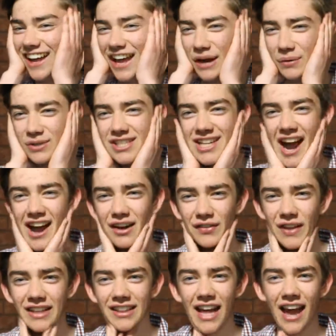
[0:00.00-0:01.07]
it was kind of
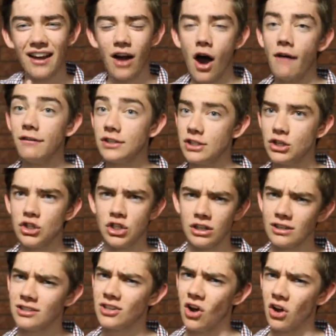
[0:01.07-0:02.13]
like that. Obviously she
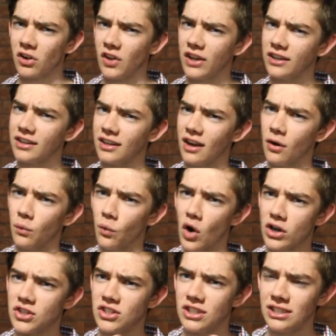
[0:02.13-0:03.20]
didn't talk like a
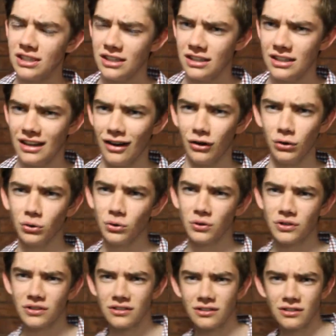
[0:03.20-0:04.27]
rusty
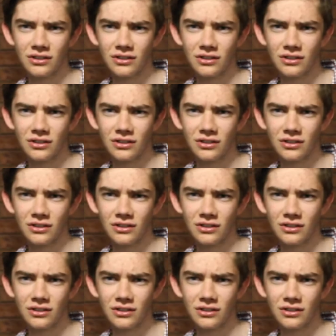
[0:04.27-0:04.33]
old